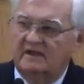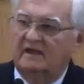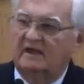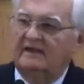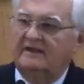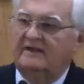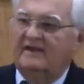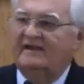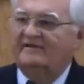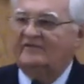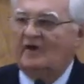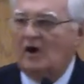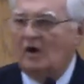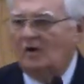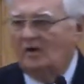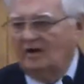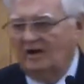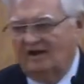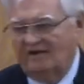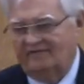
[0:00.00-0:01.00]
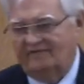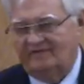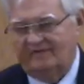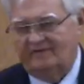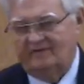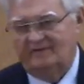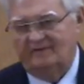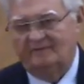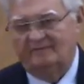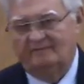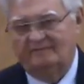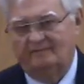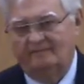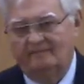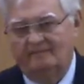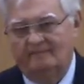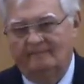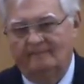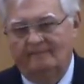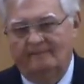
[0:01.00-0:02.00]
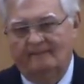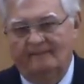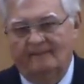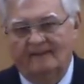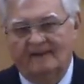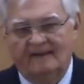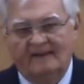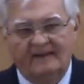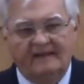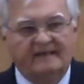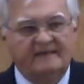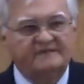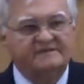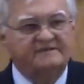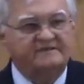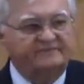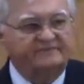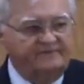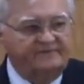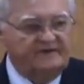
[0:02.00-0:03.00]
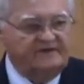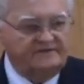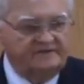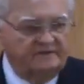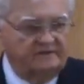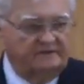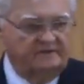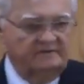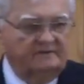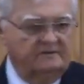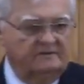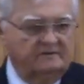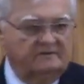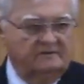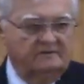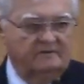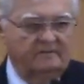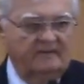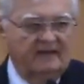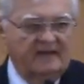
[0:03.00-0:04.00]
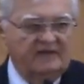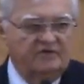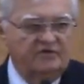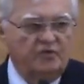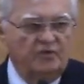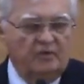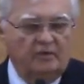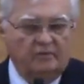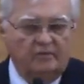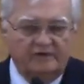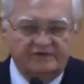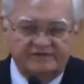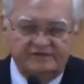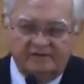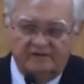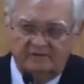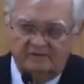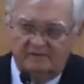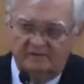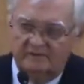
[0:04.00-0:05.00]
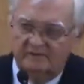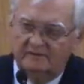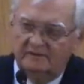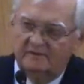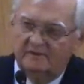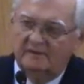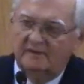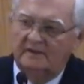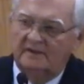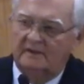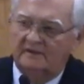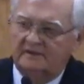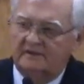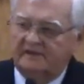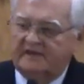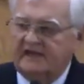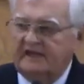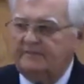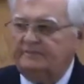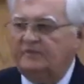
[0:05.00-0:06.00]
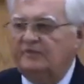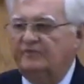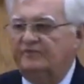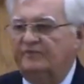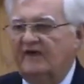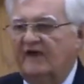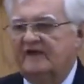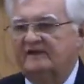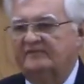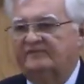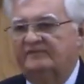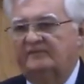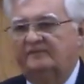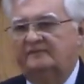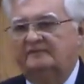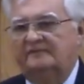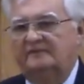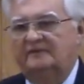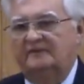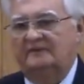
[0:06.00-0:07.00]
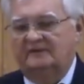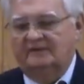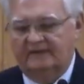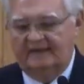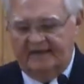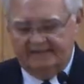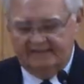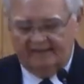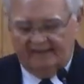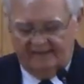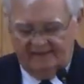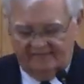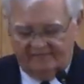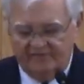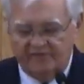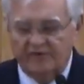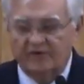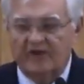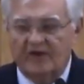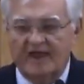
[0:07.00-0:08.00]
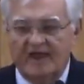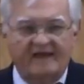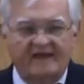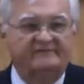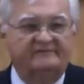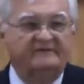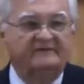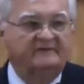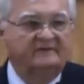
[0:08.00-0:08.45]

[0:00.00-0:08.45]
You have all of it. It is sufficient to make you a Christian, to keep you faithful, and deliver you to heaven.